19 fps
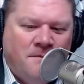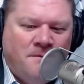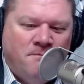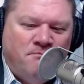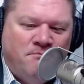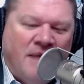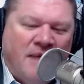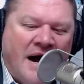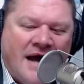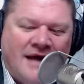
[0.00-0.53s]

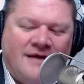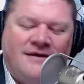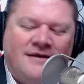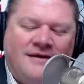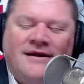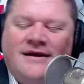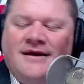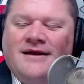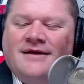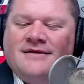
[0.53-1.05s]
But
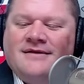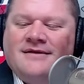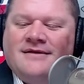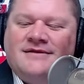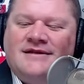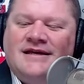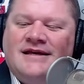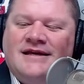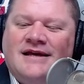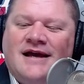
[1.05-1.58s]

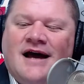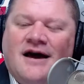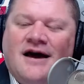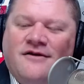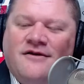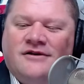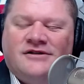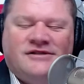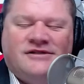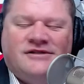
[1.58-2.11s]
the
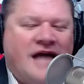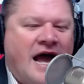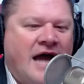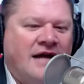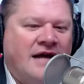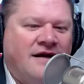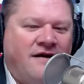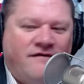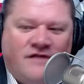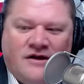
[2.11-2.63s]
other
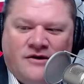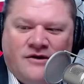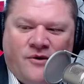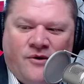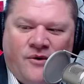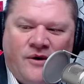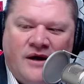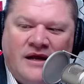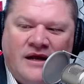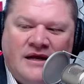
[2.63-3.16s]
side of the
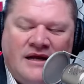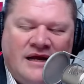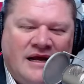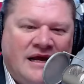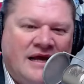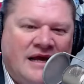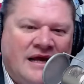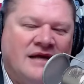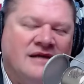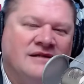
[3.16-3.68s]
coin
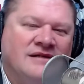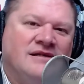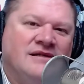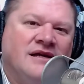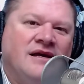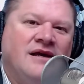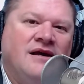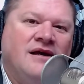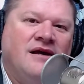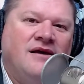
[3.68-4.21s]
is
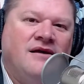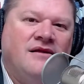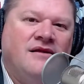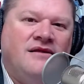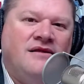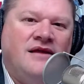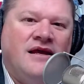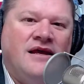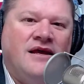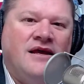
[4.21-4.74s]

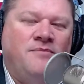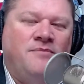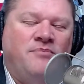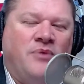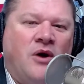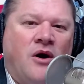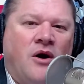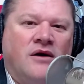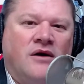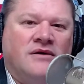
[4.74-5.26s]
the
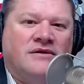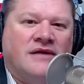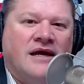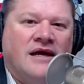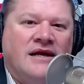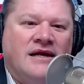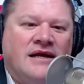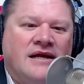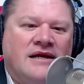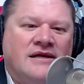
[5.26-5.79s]
part
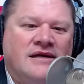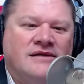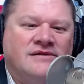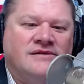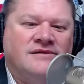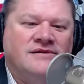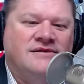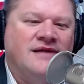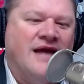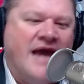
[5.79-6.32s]
that
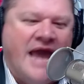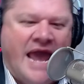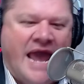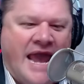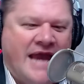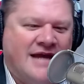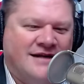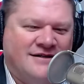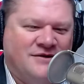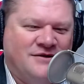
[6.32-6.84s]
is the
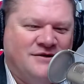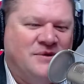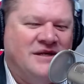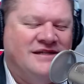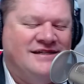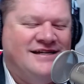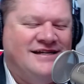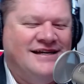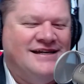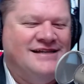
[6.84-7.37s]
hate,
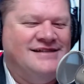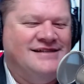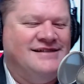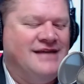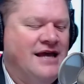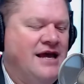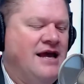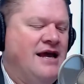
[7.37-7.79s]
which is